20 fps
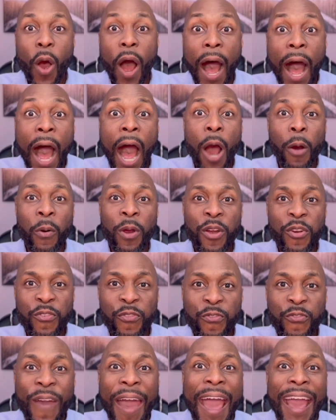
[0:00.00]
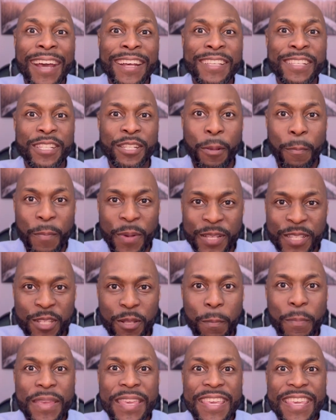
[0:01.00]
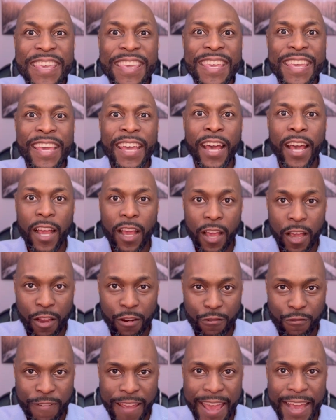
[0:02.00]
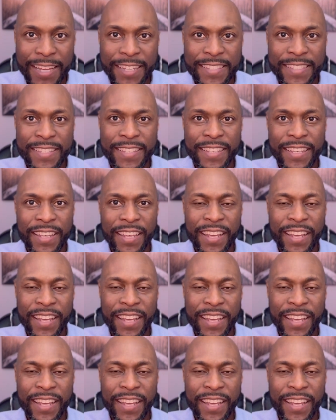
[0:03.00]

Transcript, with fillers: our facts must be correct.